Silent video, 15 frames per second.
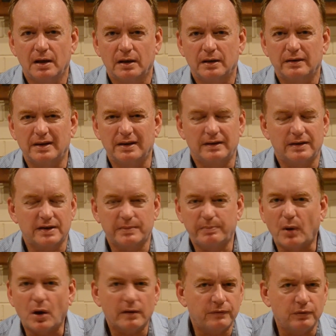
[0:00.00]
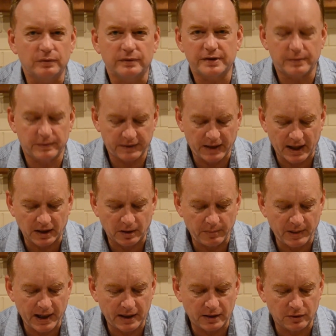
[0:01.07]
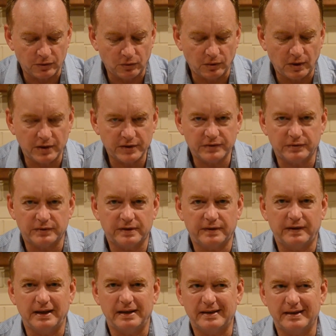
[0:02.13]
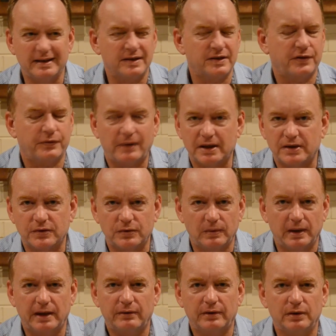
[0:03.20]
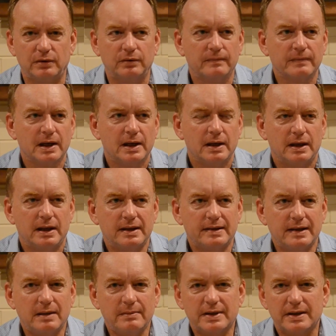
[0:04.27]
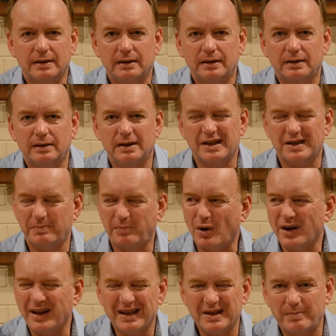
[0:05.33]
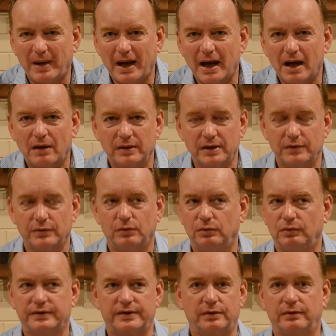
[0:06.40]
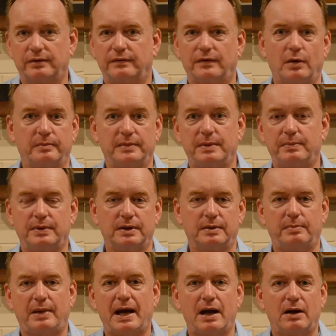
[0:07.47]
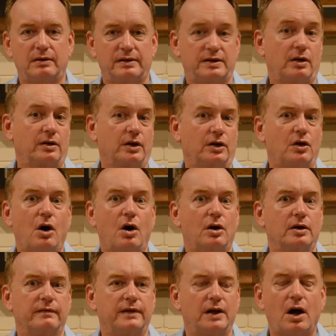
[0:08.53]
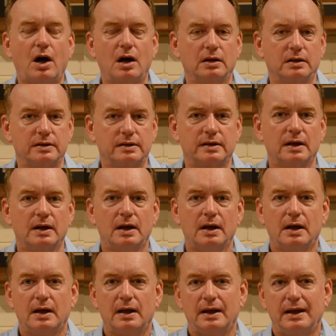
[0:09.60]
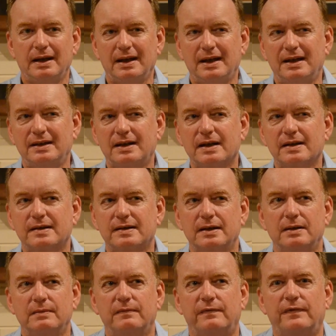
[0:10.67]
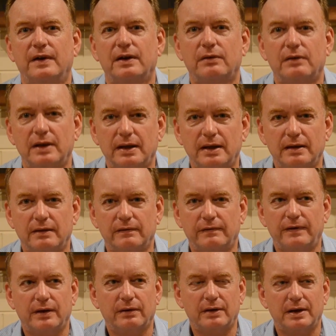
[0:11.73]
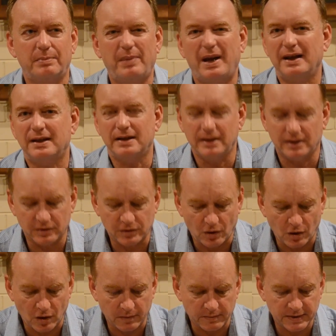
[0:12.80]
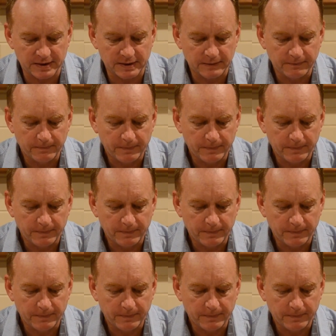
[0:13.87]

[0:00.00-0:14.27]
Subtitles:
then the spitefulness with Caliban and all those sorts of things, and his threats to Ariel. He seems, despite his power, his all sort of omnipotent power as like a god of the island, he does seem very, very petty at times.